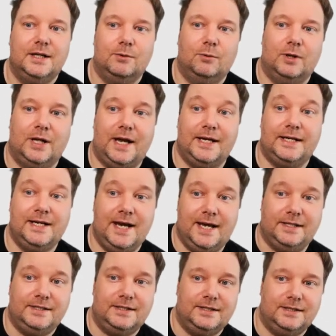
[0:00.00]
Well, I
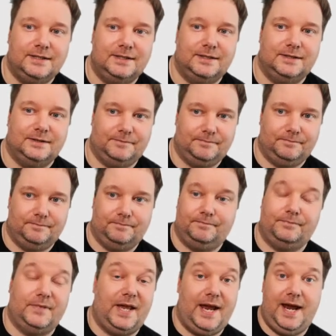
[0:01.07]
get
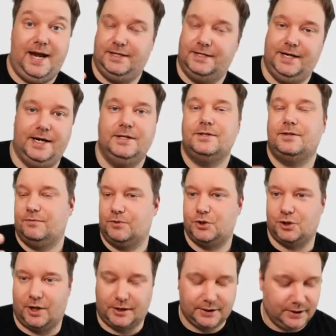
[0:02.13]
a date,
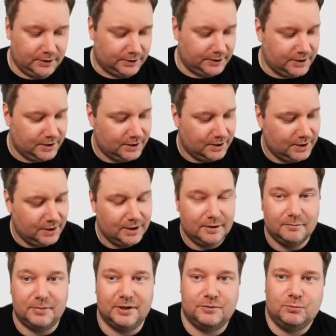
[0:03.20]
shockingly.
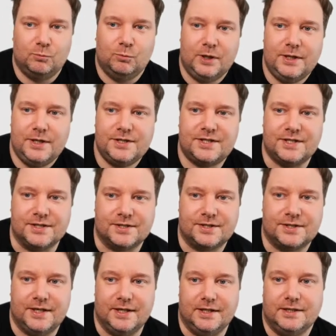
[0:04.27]
But what is this
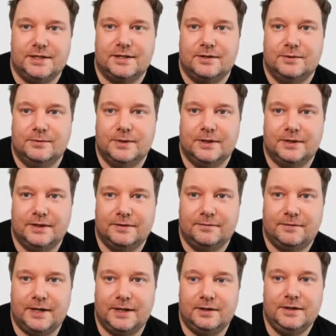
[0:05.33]
date? Well, if
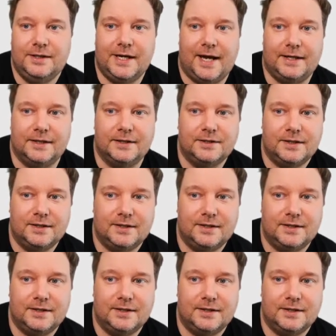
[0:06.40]
I look at it,